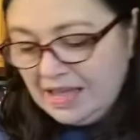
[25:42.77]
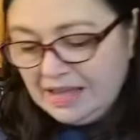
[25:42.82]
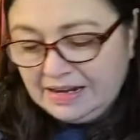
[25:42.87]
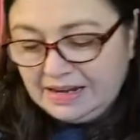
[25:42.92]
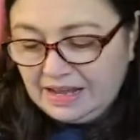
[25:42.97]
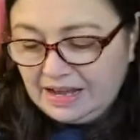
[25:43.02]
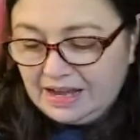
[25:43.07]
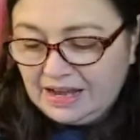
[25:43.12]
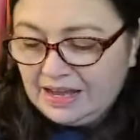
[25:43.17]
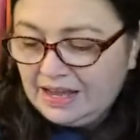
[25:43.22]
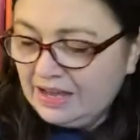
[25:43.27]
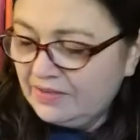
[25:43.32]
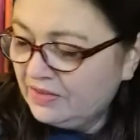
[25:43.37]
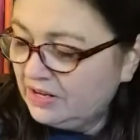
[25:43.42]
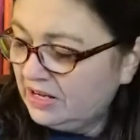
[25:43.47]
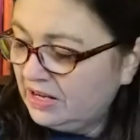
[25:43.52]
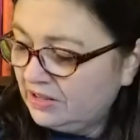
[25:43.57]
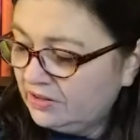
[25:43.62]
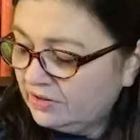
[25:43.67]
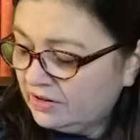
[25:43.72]
Now, I have
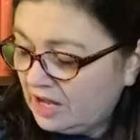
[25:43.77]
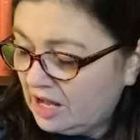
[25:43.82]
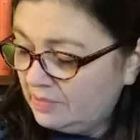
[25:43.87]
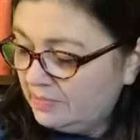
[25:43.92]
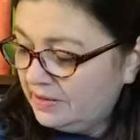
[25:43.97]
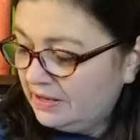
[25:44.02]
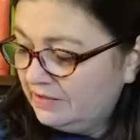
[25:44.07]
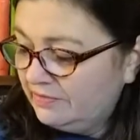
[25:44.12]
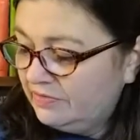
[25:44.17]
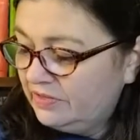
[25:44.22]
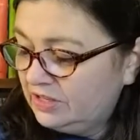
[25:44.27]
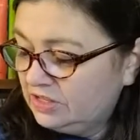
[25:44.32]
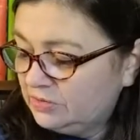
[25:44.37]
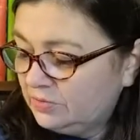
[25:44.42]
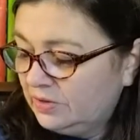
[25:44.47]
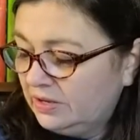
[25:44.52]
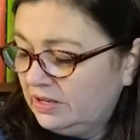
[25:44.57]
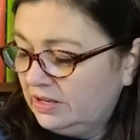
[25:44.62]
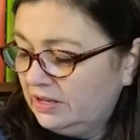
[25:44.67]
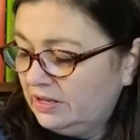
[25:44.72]
another copy of this
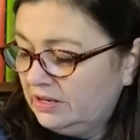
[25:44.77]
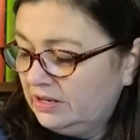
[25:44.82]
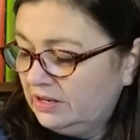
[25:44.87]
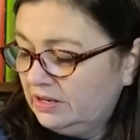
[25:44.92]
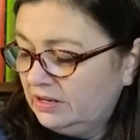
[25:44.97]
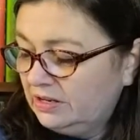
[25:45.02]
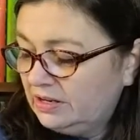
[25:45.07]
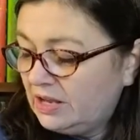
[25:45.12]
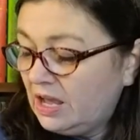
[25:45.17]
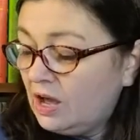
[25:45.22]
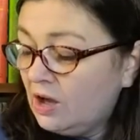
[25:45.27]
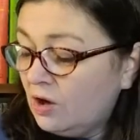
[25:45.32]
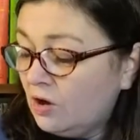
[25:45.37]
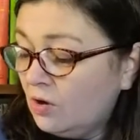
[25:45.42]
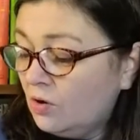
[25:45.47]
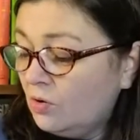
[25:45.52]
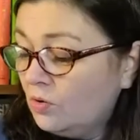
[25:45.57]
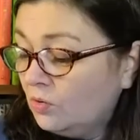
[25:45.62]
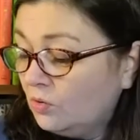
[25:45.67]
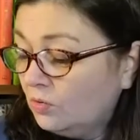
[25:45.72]
one.
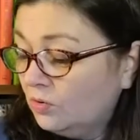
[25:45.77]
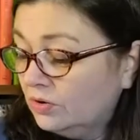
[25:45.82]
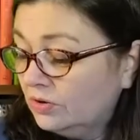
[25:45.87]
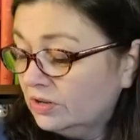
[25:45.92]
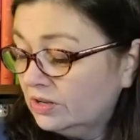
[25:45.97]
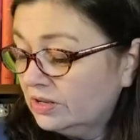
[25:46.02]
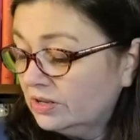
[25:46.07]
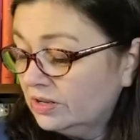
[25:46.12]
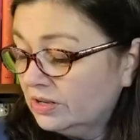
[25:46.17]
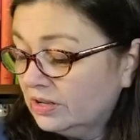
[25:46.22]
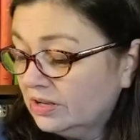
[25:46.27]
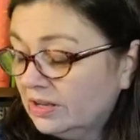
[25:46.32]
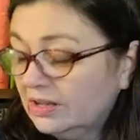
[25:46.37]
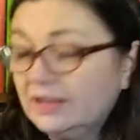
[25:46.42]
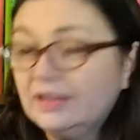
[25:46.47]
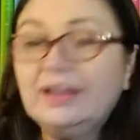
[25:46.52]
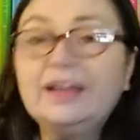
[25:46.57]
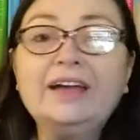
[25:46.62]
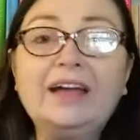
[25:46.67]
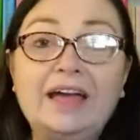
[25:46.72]
Oh!
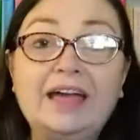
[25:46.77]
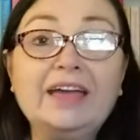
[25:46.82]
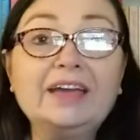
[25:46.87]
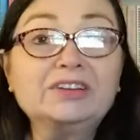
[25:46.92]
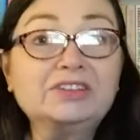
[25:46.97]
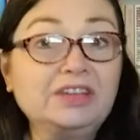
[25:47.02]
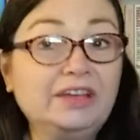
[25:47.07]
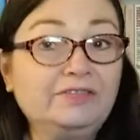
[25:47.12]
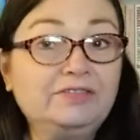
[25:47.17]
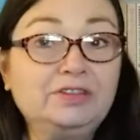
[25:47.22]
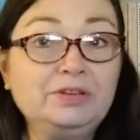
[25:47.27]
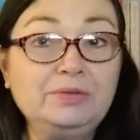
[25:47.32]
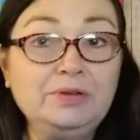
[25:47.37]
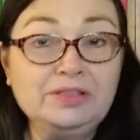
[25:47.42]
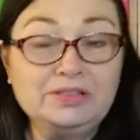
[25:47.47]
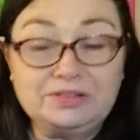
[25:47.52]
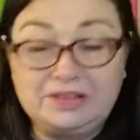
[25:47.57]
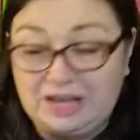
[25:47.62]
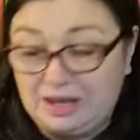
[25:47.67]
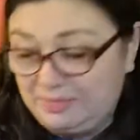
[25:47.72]
I actually have 2
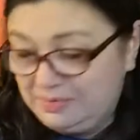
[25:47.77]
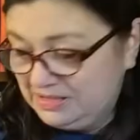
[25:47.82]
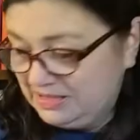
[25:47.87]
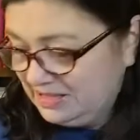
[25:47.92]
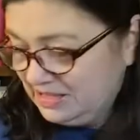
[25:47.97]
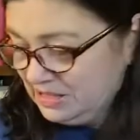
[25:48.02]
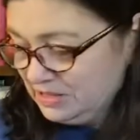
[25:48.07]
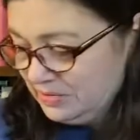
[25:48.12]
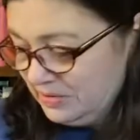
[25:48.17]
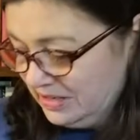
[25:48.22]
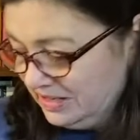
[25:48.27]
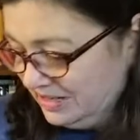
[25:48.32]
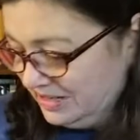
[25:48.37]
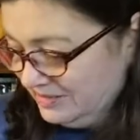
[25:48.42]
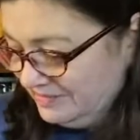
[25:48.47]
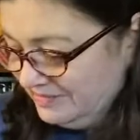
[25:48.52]
other copies of this one.